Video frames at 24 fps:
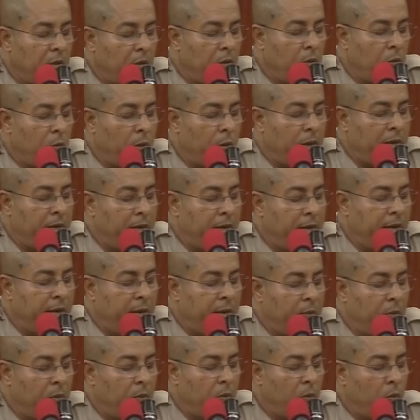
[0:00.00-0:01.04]
one
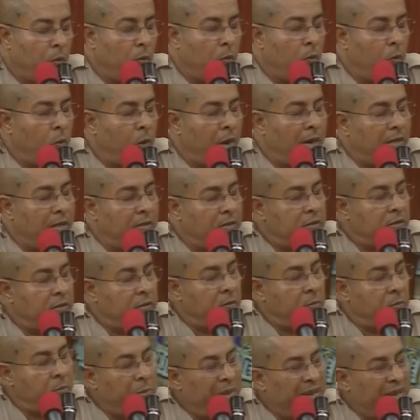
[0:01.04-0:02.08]
name, Wallace
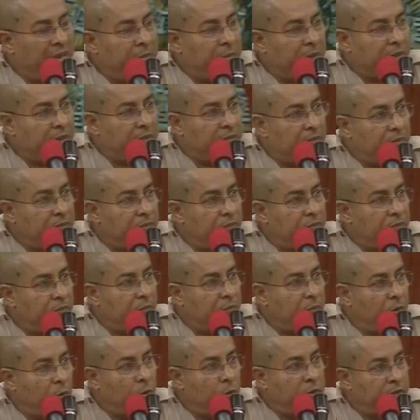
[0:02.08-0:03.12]
Bedema.
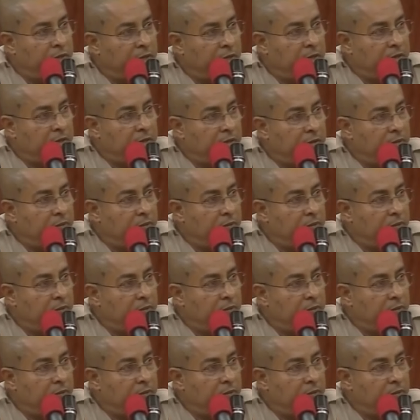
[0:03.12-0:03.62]
Who is that?